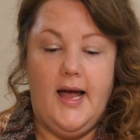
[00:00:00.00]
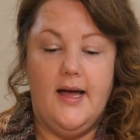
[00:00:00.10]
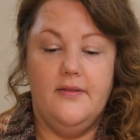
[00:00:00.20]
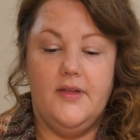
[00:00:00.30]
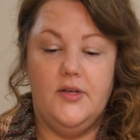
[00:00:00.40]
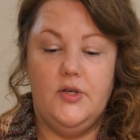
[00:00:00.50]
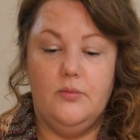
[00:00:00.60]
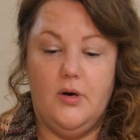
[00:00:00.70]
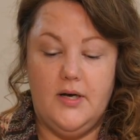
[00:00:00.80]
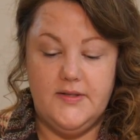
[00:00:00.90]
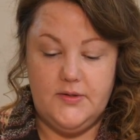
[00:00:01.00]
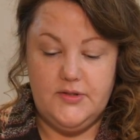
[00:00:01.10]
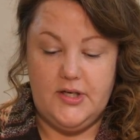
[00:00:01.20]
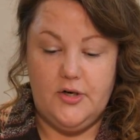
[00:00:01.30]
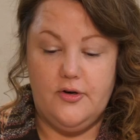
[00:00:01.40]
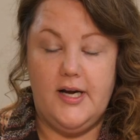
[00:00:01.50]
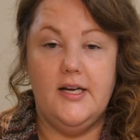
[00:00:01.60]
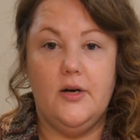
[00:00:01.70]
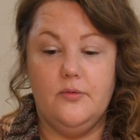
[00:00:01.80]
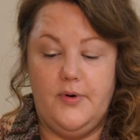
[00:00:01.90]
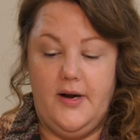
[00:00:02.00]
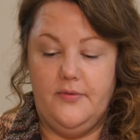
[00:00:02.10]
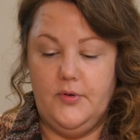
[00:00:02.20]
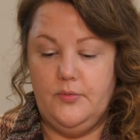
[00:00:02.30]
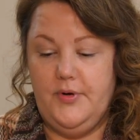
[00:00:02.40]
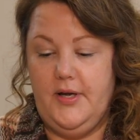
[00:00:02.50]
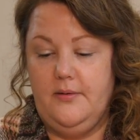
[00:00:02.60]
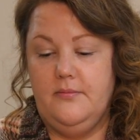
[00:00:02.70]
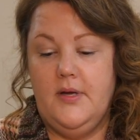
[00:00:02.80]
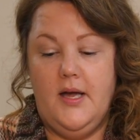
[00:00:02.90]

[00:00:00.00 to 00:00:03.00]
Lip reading: and then you will also decorate around the rim